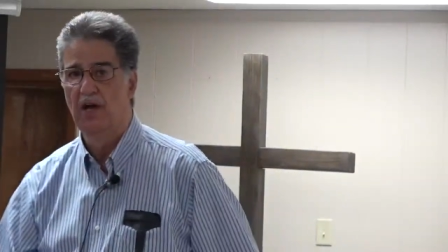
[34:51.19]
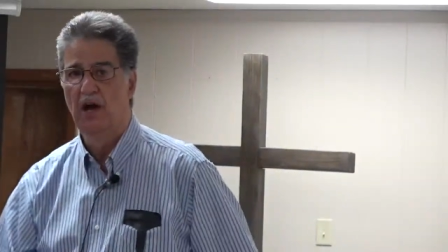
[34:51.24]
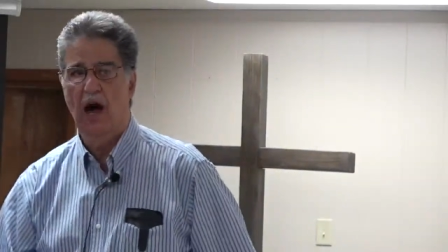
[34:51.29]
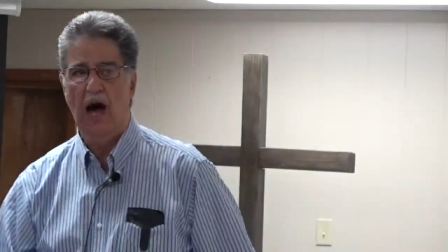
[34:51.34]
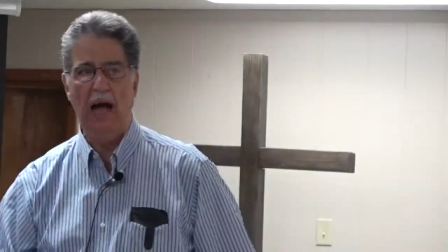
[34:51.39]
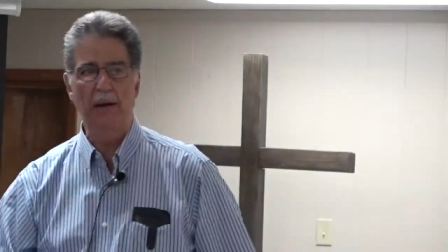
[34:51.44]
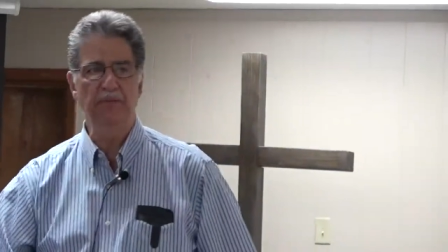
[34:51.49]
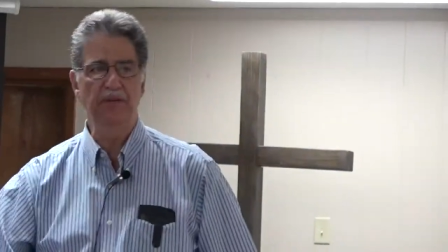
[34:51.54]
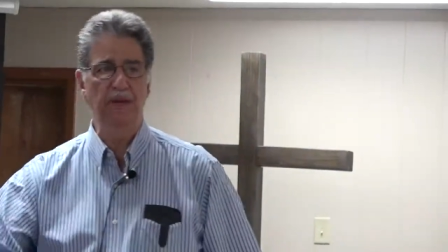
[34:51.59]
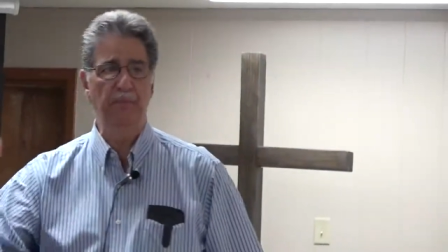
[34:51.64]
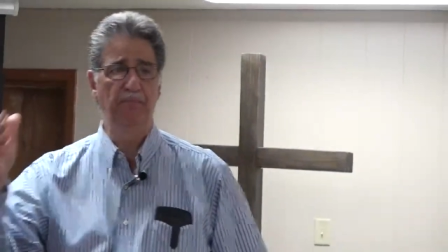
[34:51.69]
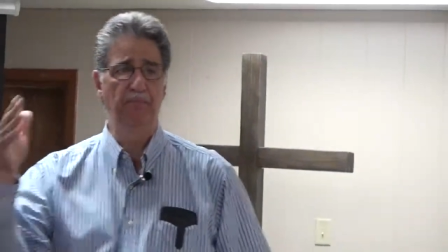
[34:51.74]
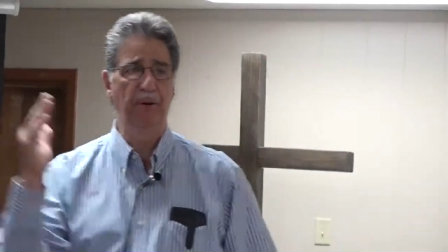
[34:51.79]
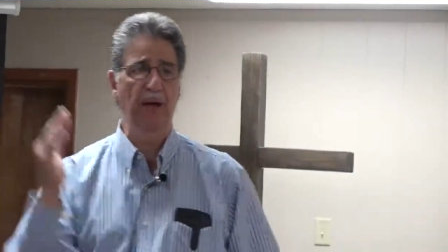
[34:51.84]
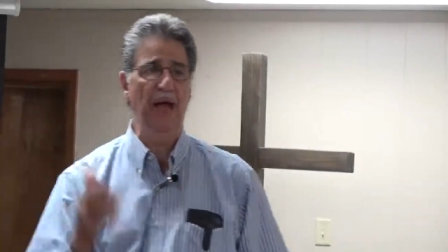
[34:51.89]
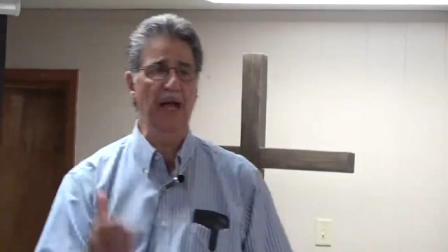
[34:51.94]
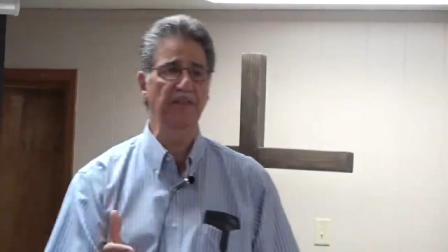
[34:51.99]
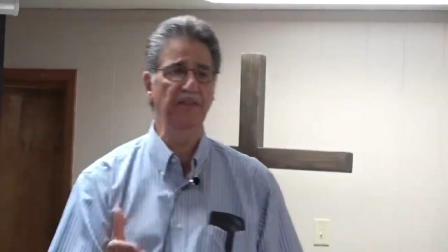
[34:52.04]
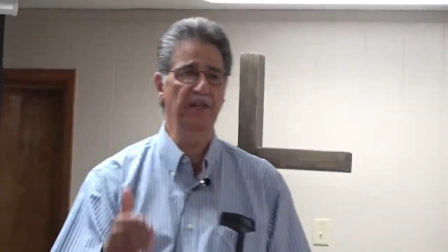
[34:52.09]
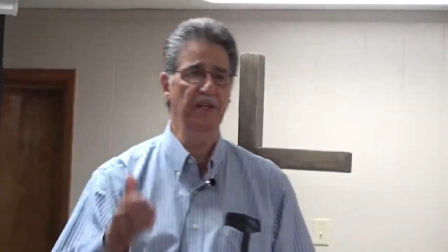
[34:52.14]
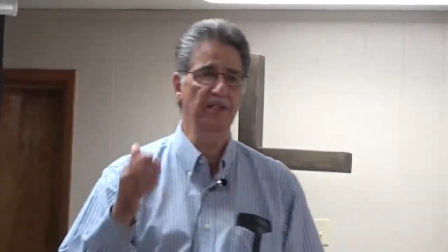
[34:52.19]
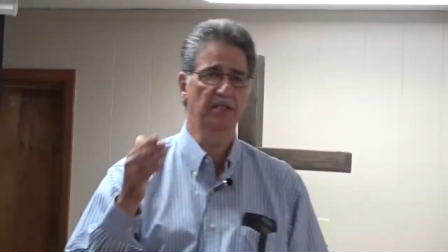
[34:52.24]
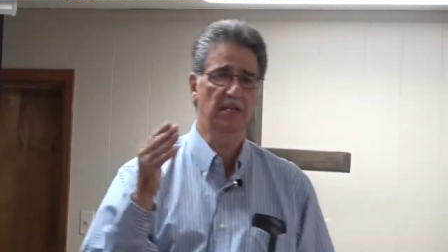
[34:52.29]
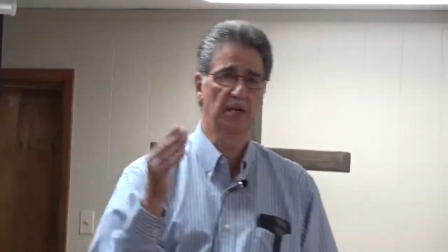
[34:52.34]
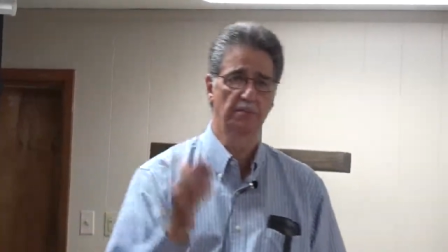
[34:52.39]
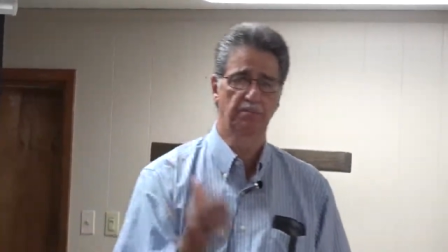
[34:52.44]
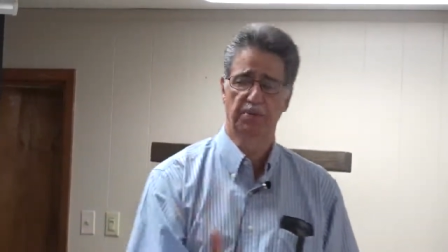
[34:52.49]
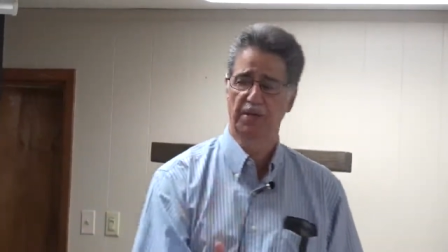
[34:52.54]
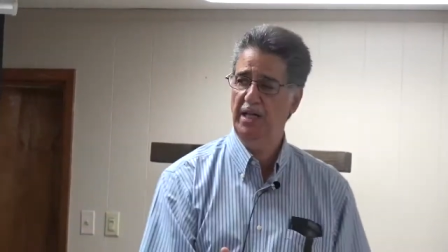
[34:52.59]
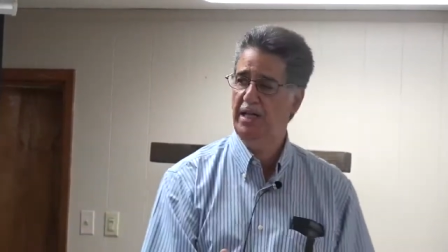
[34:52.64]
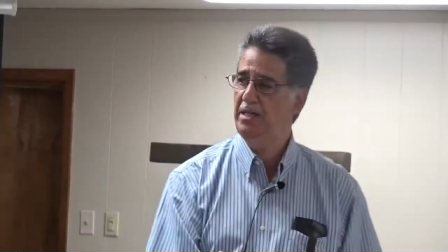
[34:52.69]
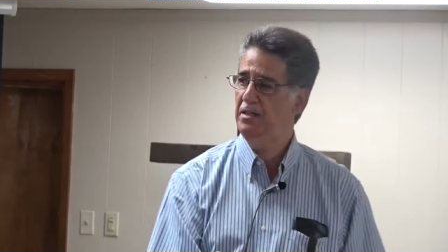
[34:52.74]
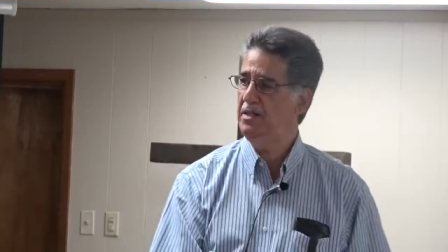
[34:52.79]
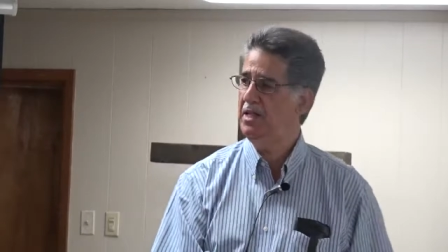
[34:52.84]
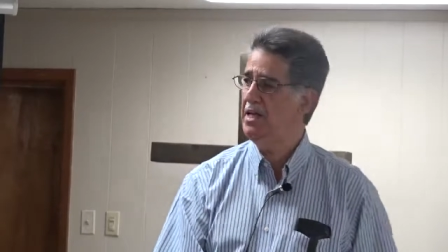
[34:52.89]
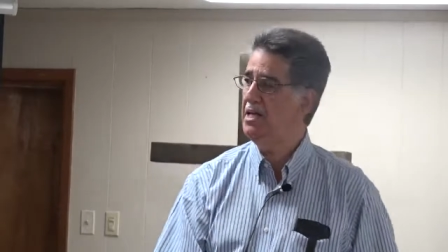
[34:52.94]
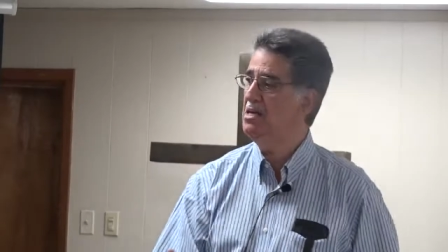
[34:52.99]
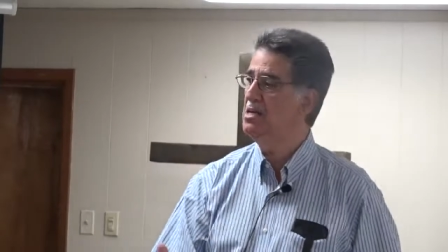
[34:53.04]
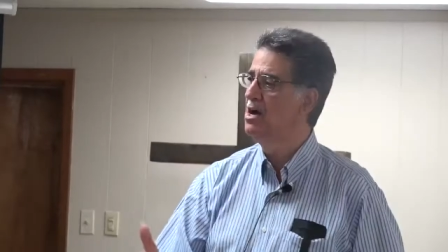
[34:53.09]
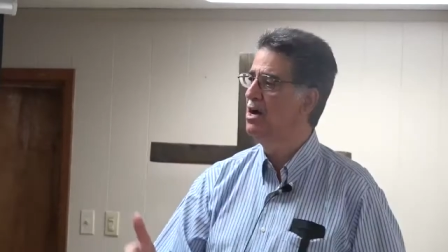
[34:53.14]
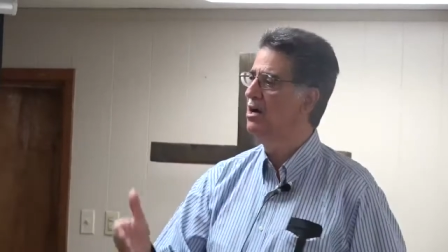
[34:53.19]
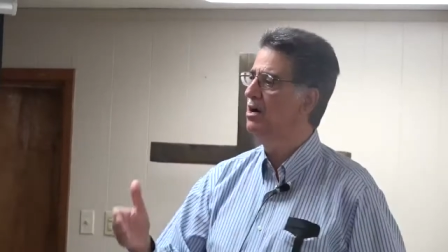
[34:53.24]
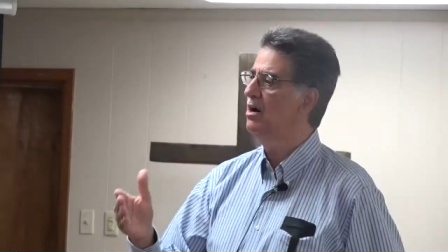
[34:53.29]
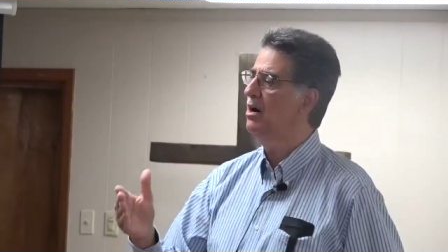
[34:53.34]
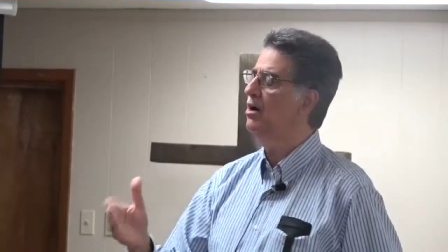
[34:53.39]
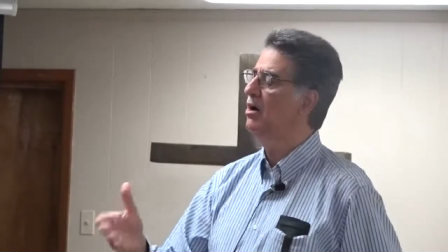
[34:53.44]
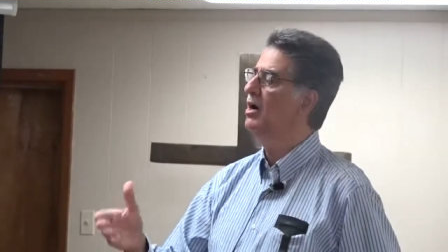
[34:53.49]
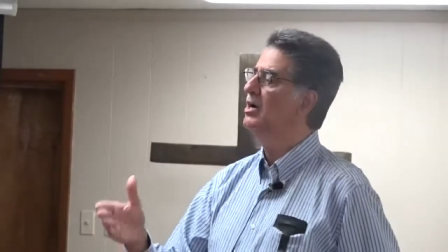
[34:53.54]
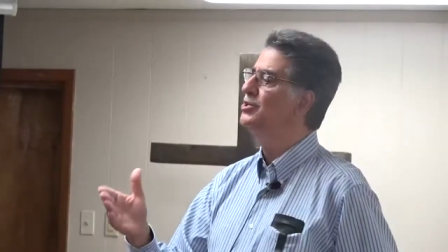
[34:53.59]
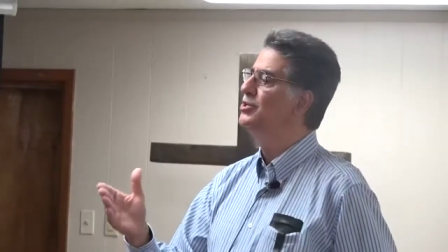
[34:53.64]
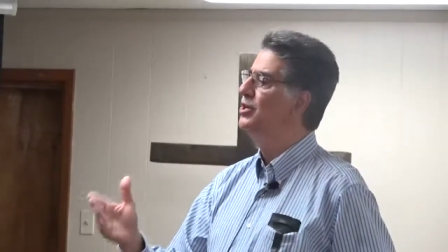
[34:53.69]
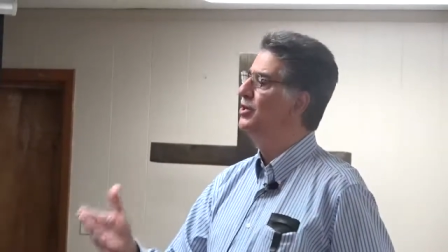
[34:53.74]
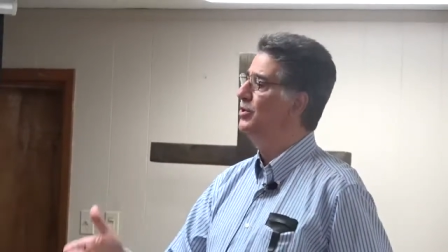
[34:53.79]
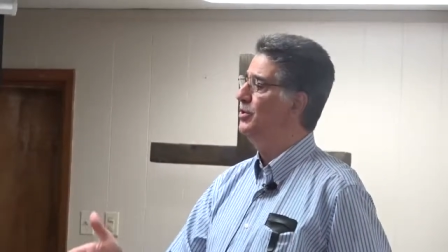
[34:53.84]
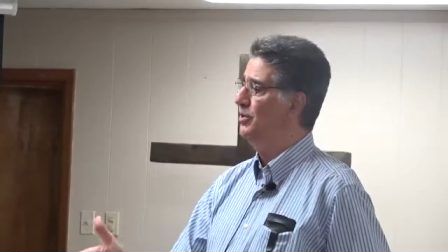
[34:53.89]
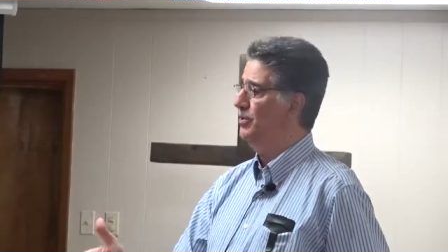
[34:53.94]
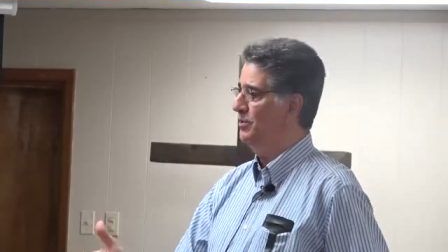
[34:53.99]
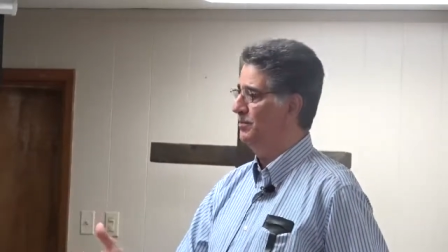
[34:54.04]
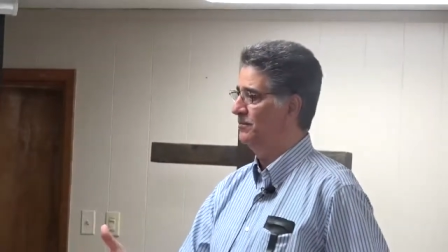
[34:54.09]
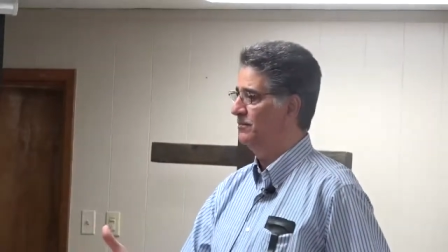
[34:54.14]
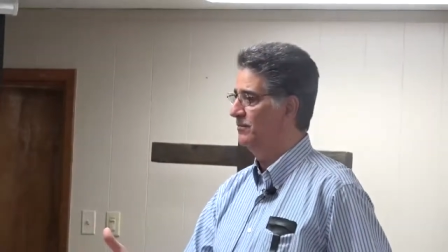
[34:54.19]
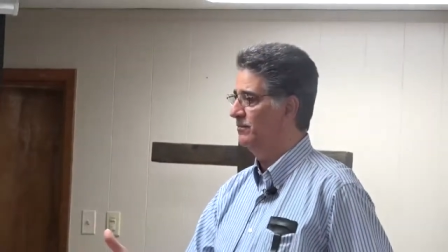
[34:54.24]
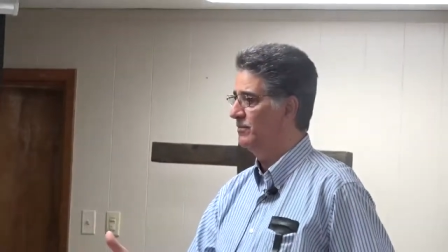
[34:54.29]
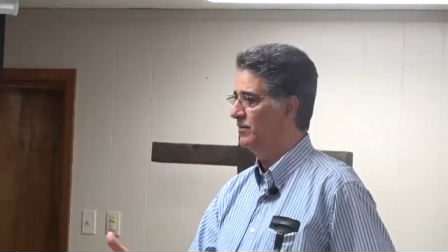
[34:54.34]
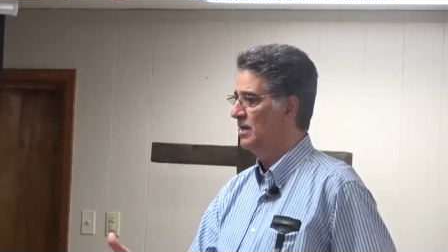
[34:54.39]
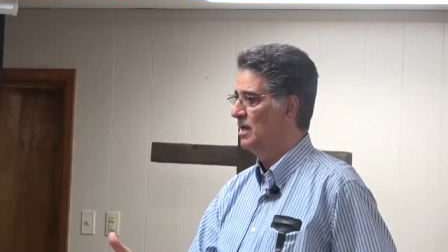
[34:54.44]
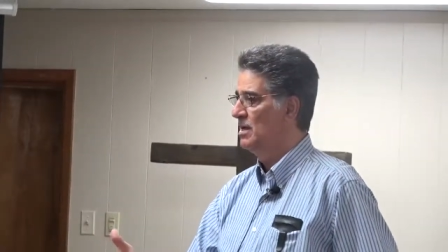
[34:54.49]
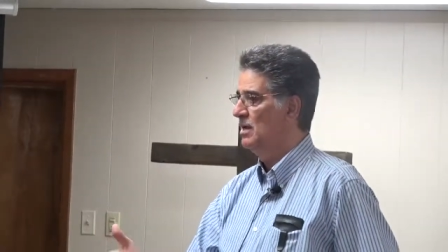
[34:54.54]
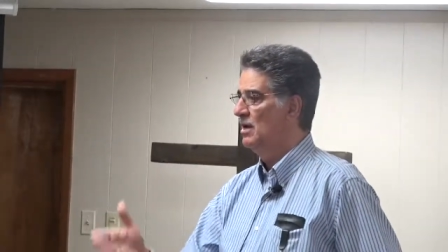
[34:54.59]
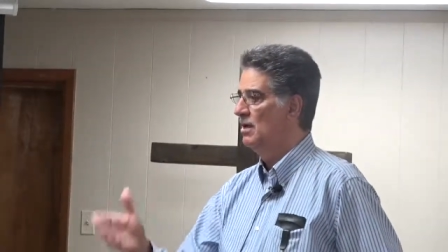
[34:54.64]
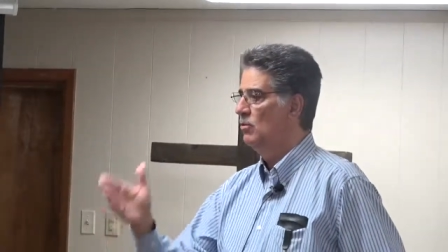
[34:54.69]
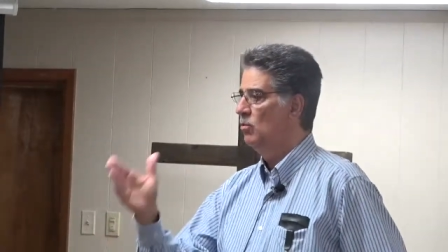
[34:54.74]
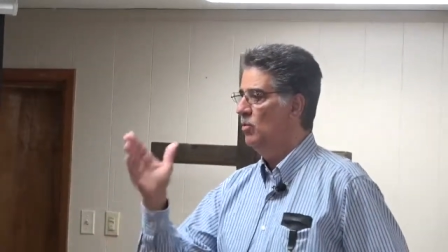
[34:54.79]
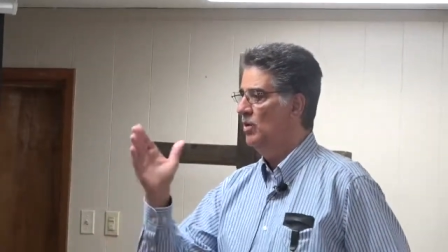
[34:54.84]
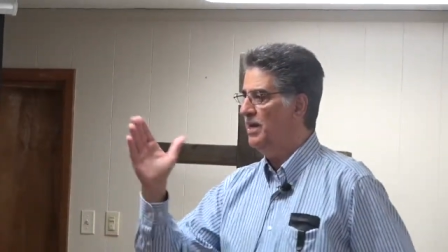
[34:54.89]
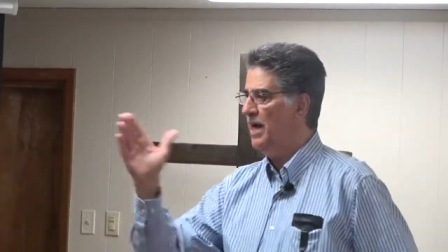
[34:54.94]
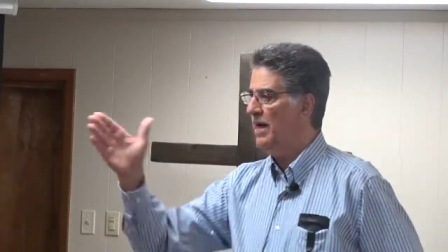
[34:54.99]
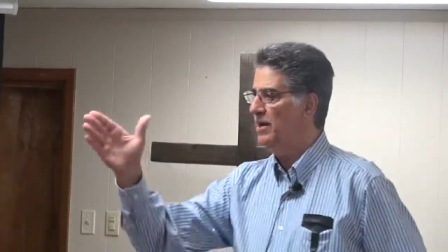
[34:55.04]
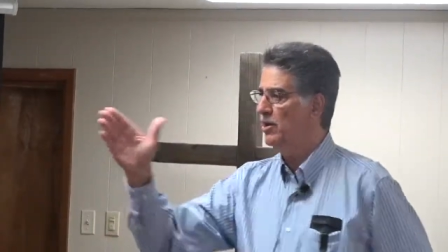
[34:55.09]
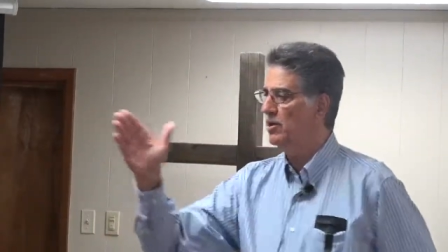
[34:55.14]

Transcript: I'm dependent completely on you. When that